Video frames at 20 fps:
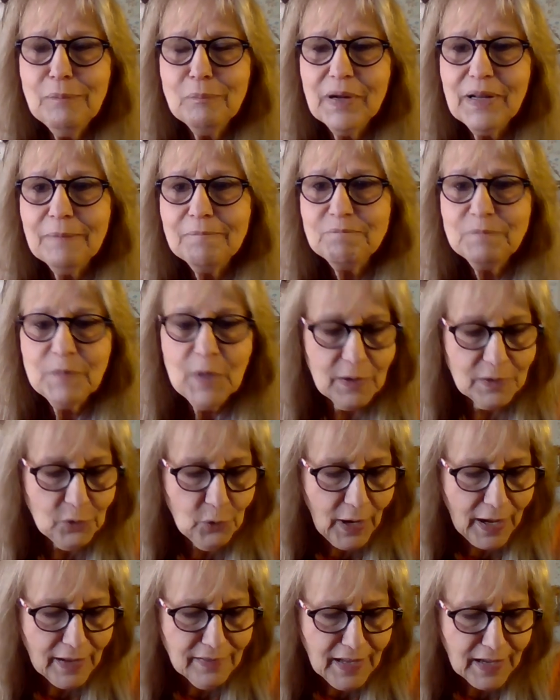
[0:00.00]
but
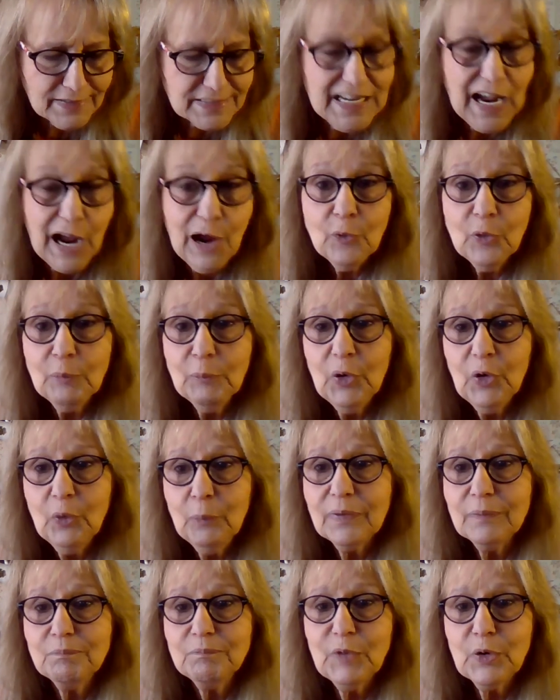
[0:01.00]
you had that tower
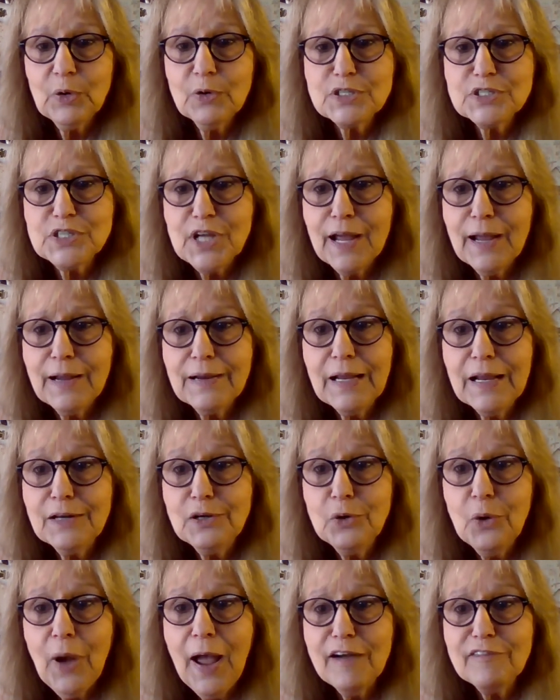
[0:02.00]
moment or sign,
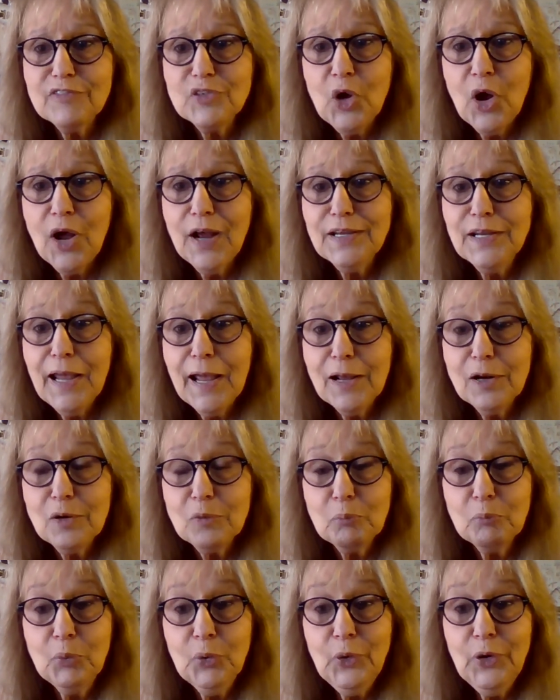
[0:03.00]
and you have not yet
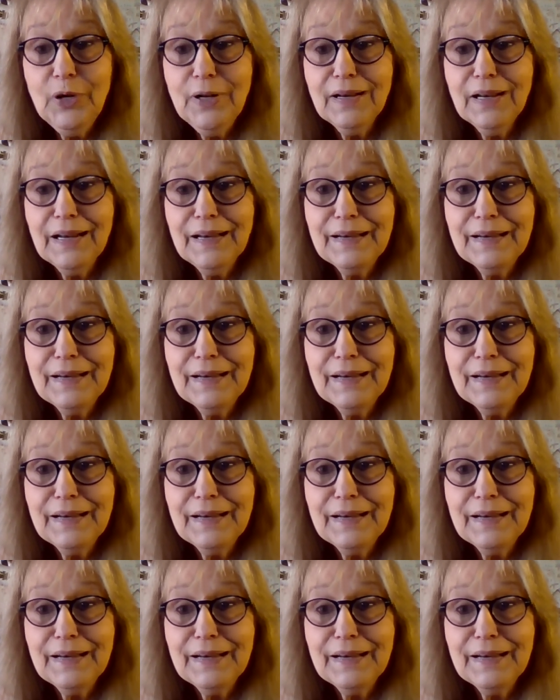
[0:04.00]
put